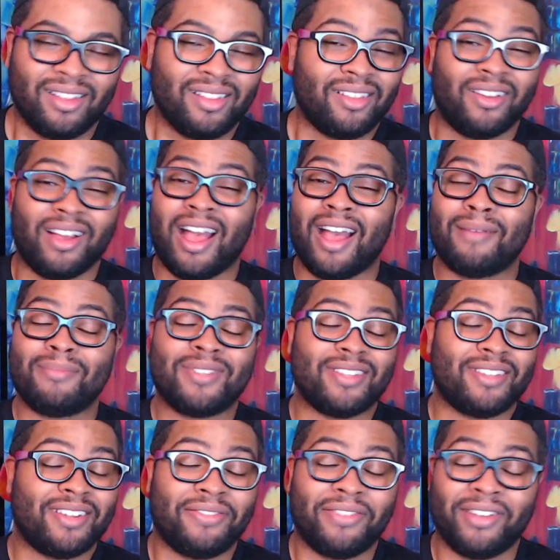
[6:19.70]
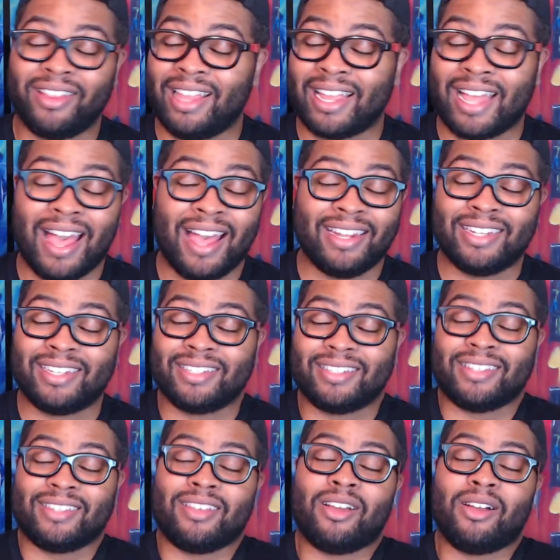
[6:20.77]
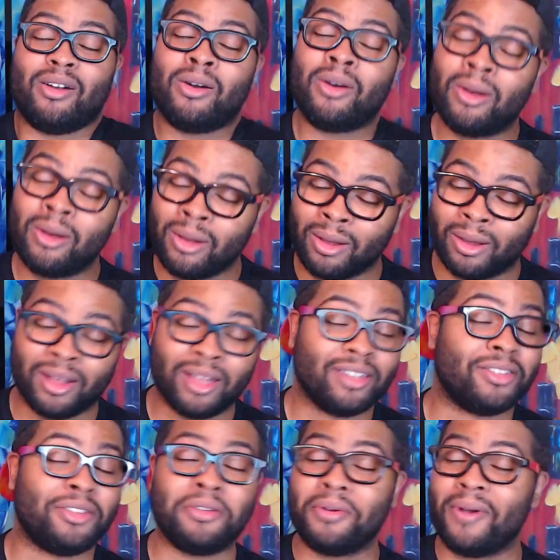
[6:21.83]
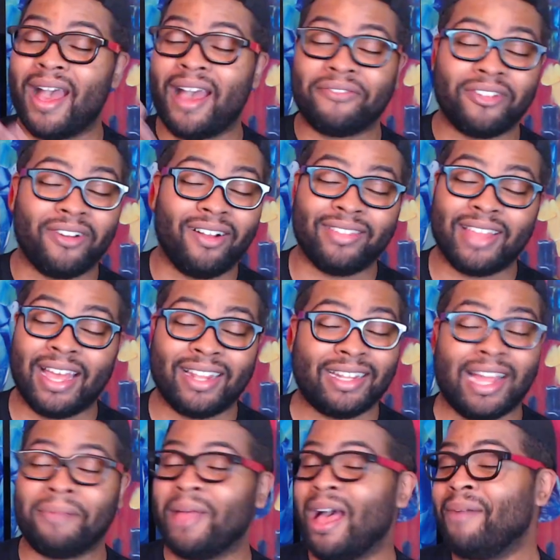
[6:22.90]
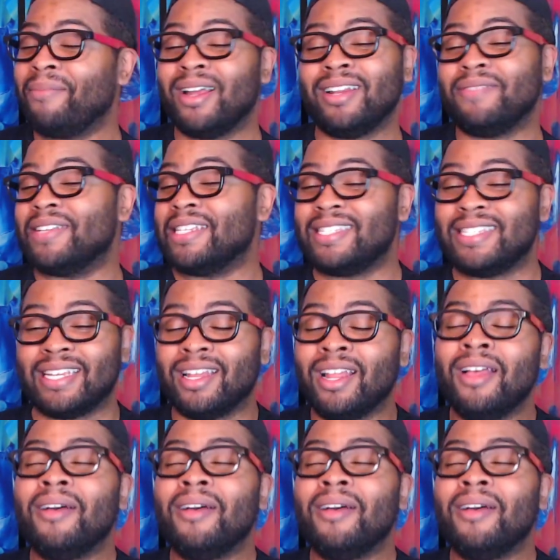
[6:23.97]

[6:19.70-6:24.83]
Well, I'm sitting here feeling like I need to just two after all that, and I'm not even sick.